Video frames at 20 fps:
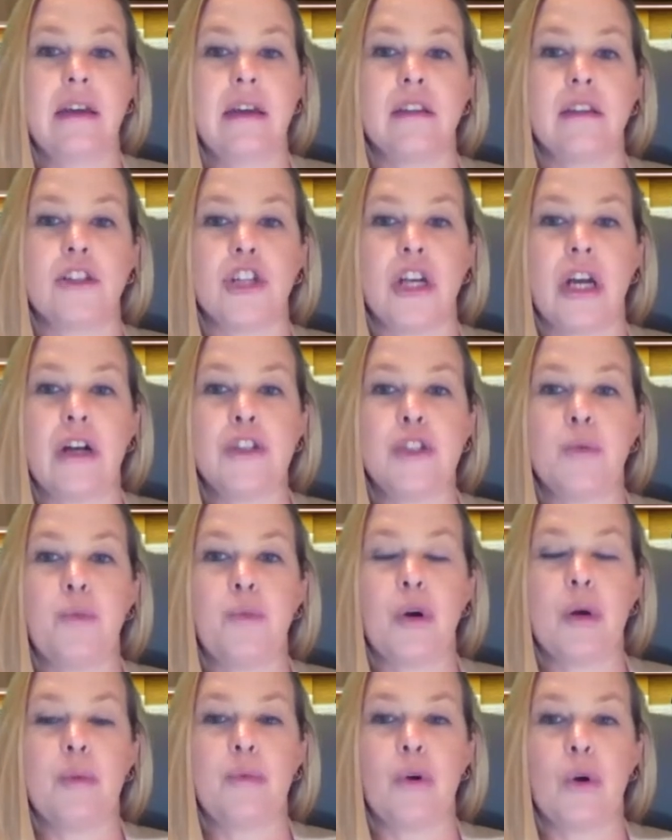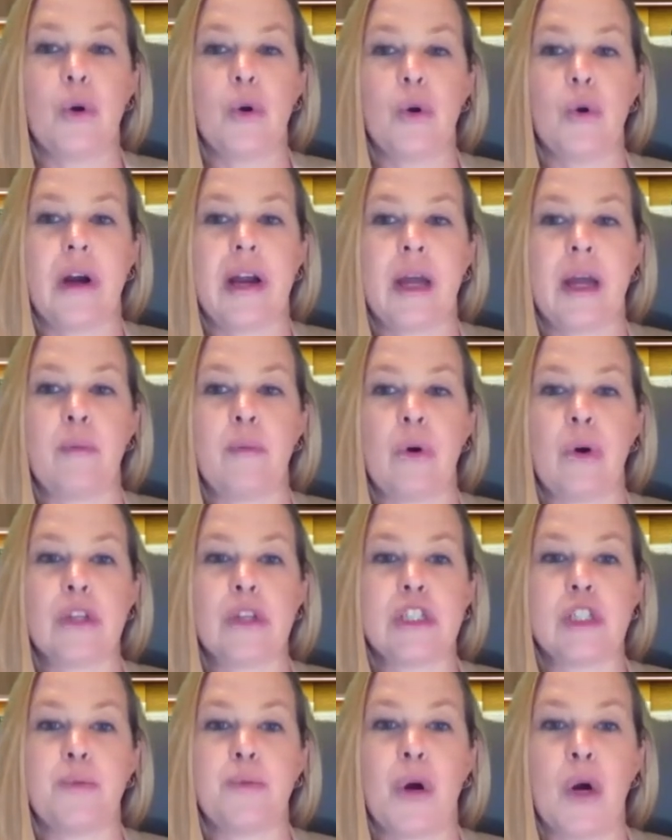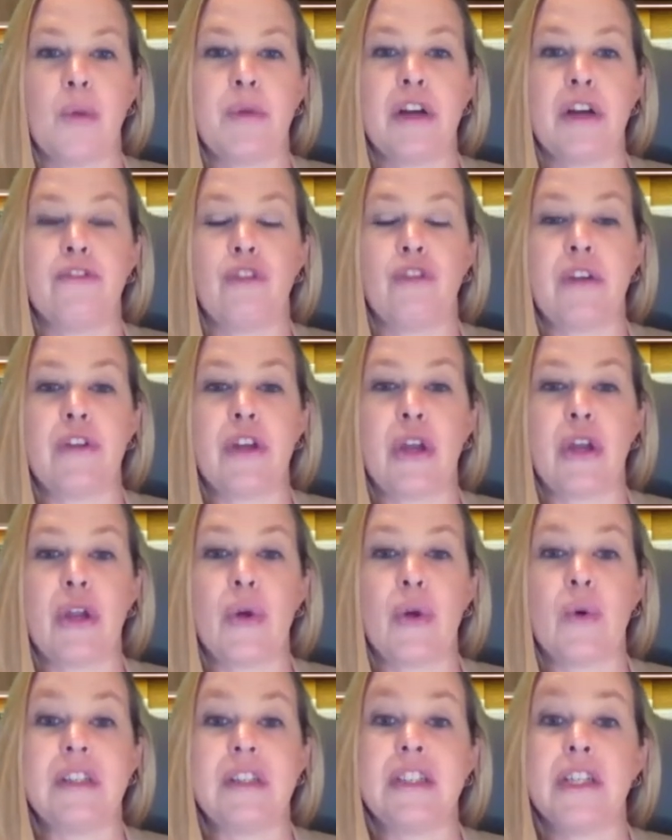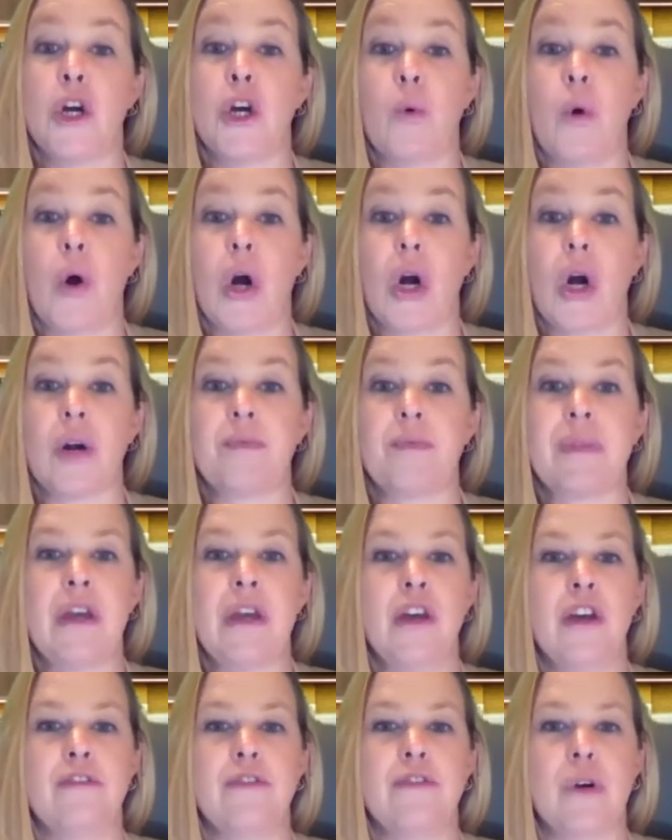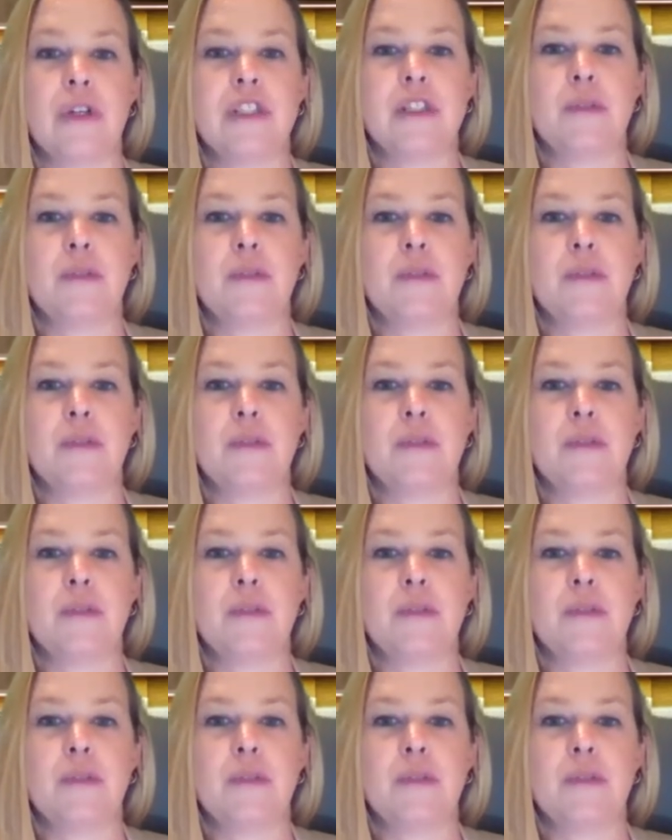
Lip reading: the Child Support Program, or the Department of Revenue, DOR, first